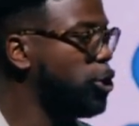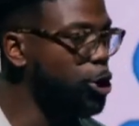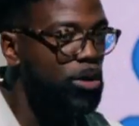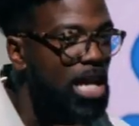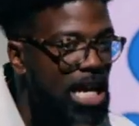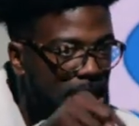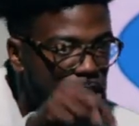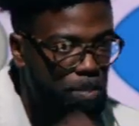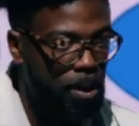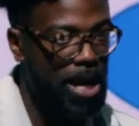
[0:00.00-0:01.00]
You need
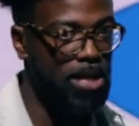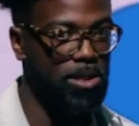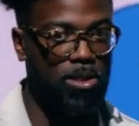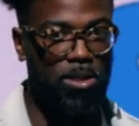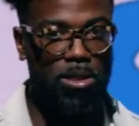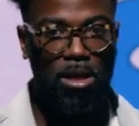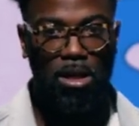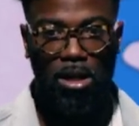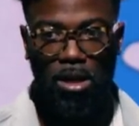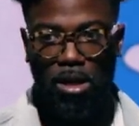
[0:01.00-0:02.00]
this place,
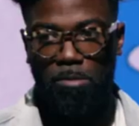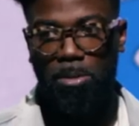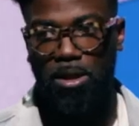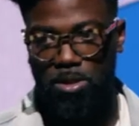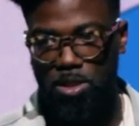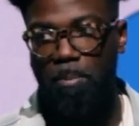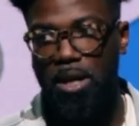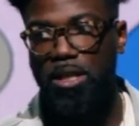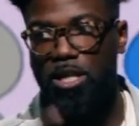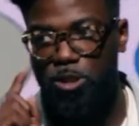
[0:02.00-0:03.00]
but there's
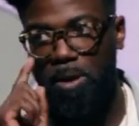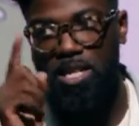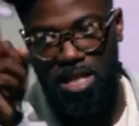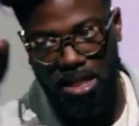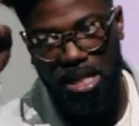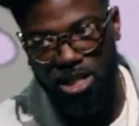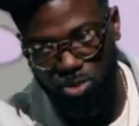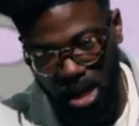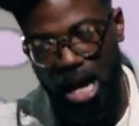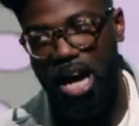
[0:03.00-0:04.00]
somebody in this place that needs
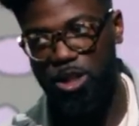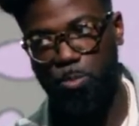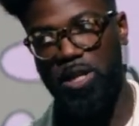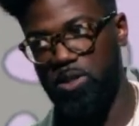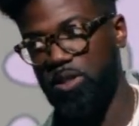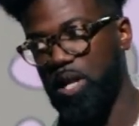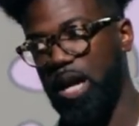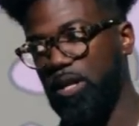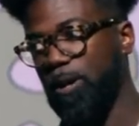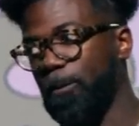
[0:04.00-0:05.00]
what God has placed inside
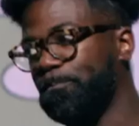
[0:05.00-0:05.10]
of you.